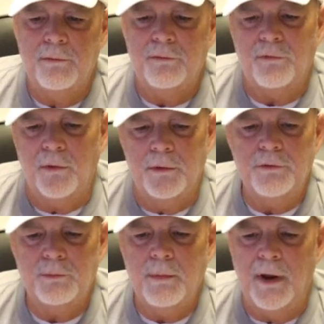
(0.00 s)
So
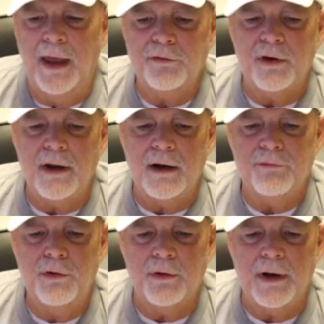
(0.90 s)
he's asking out
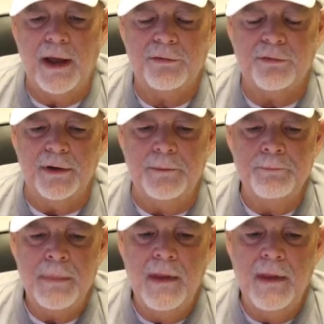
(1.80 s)
of curiosity.